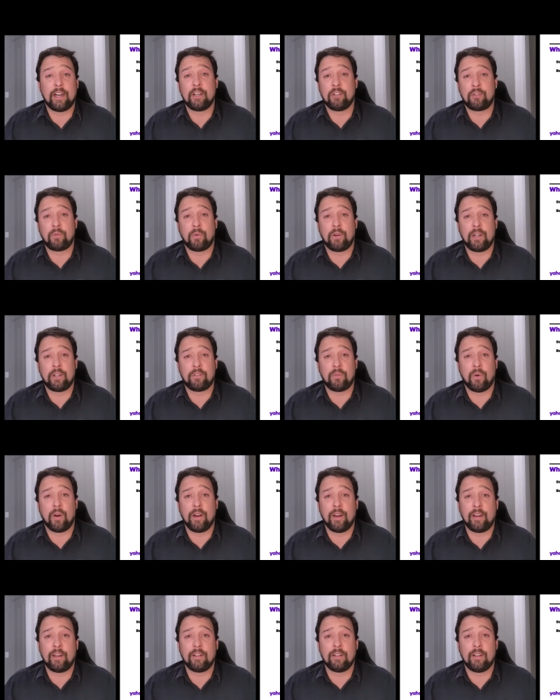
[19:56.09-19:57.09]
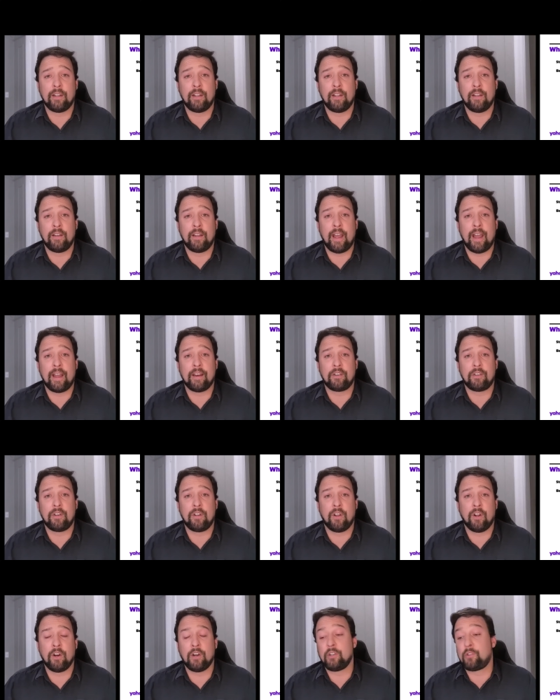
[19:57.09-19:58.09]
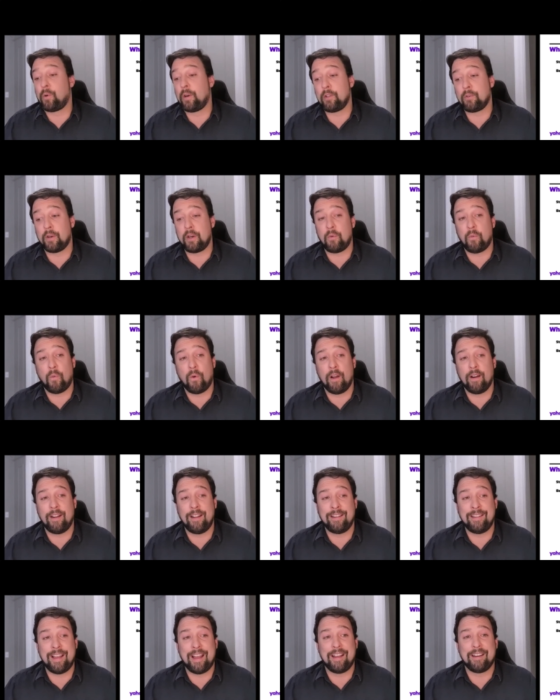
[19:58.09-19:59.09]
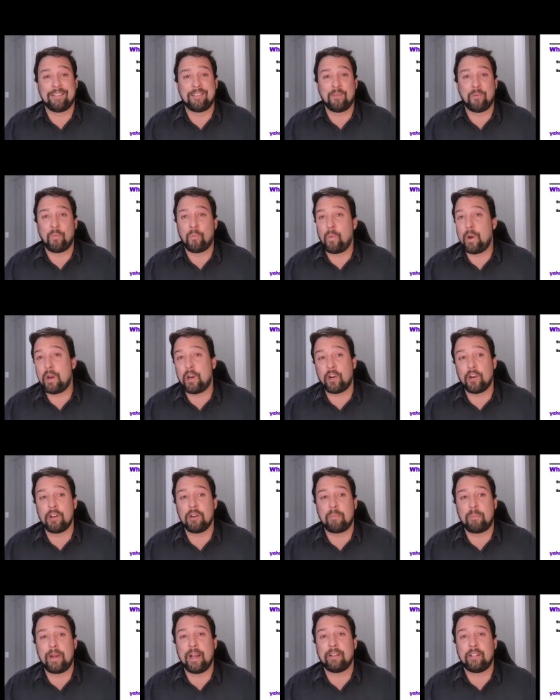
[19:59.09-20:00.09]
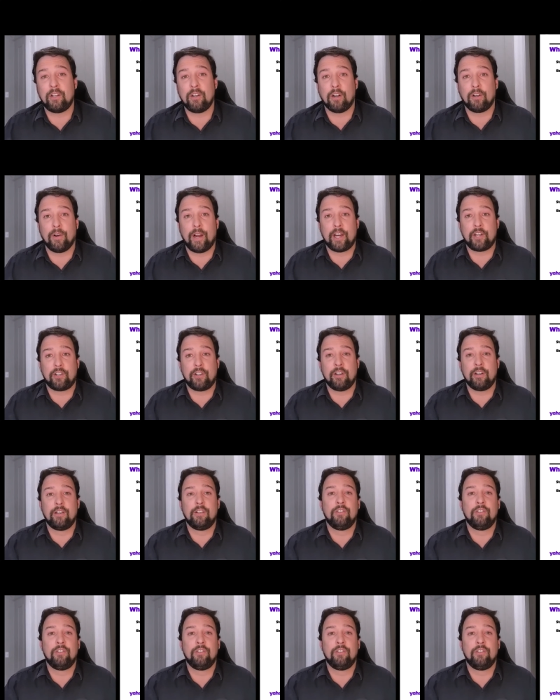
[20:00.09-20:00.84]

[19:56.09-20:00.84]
in 2020, in that, or in 2021, in that we couldn't be at the inauguration